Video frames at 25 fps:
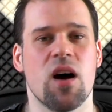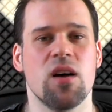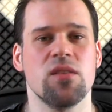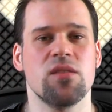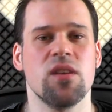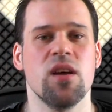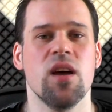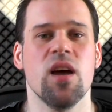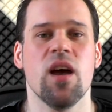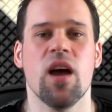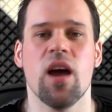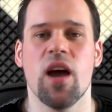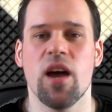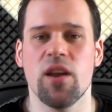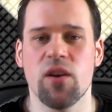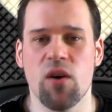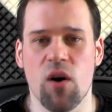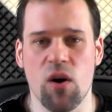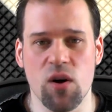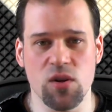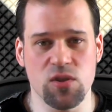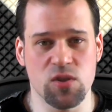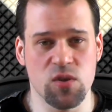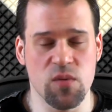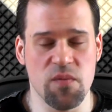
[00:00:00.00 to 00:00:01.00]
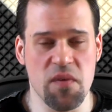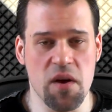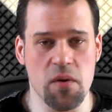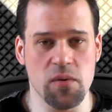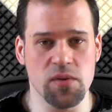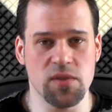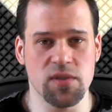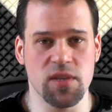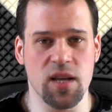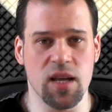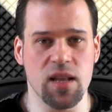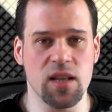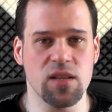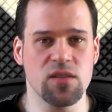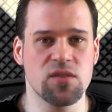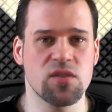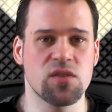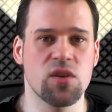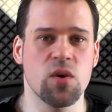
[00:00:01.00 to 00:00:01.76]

start and also very subtle.